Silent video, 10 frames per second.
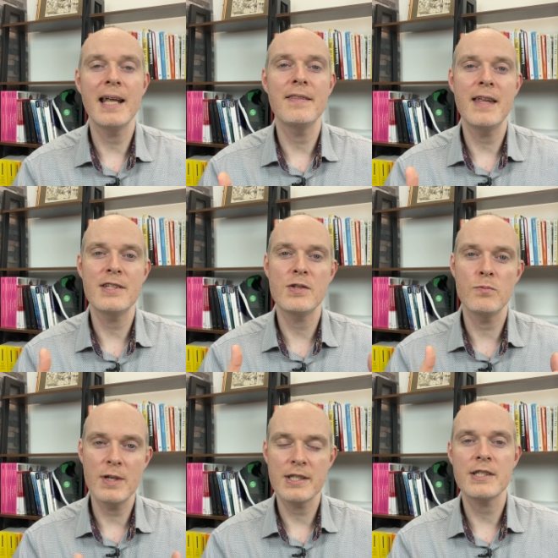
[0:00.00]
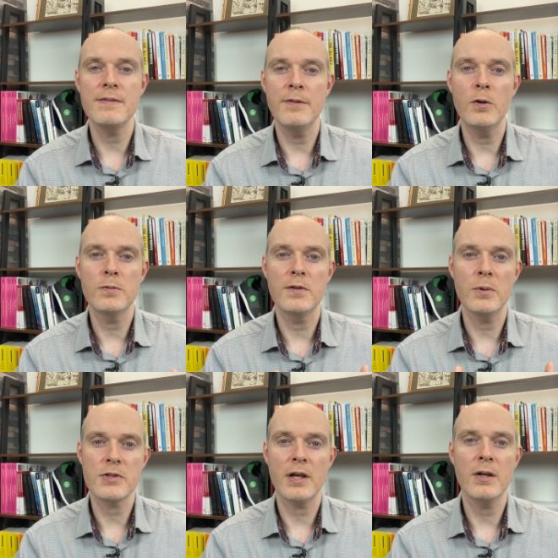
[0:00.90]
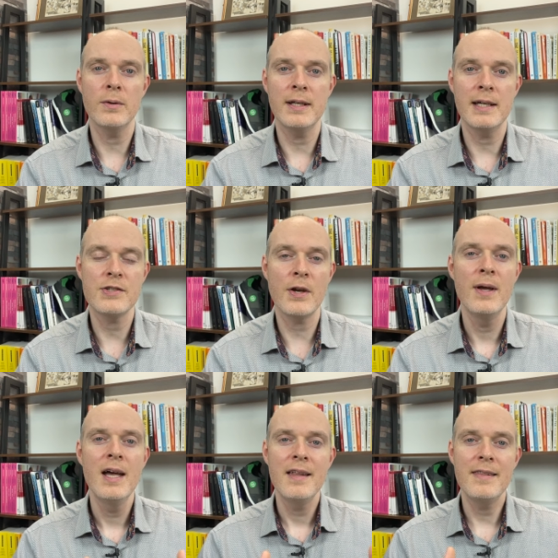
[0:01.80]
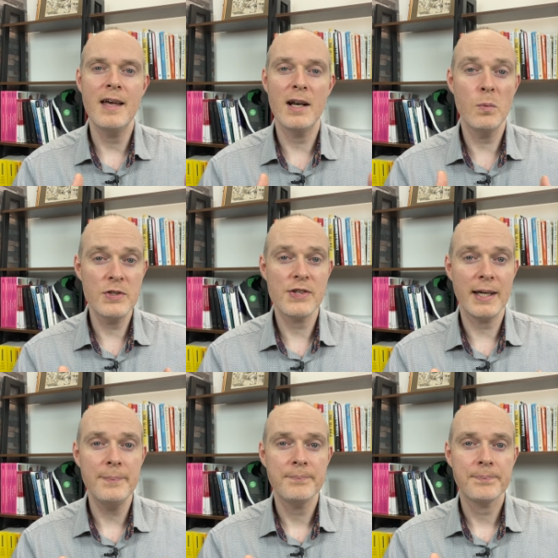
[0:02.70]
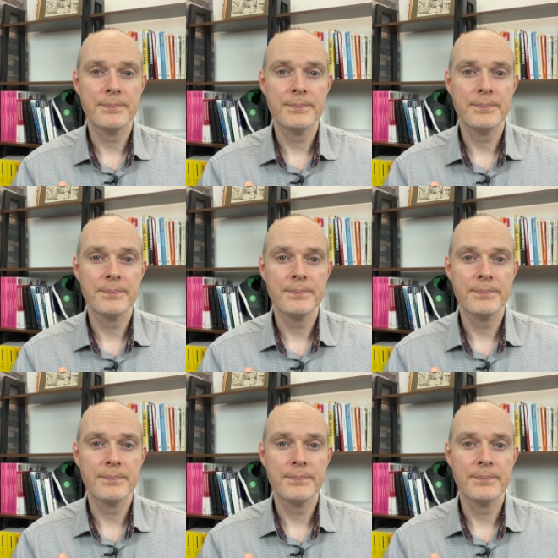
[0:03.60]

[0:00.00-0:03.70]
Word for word: And there's some risks involved with what's going on here. So, and I would say,